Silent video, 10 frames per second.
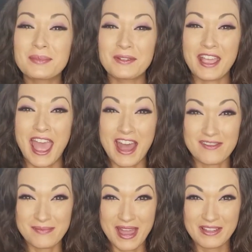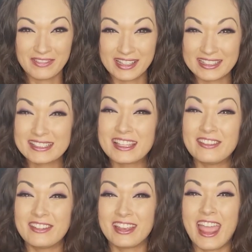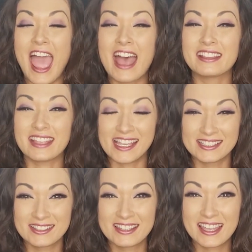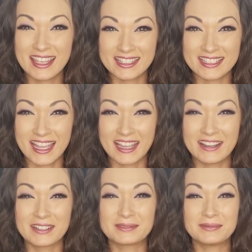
we have my friend Steven as Ezra the Hitchhiker.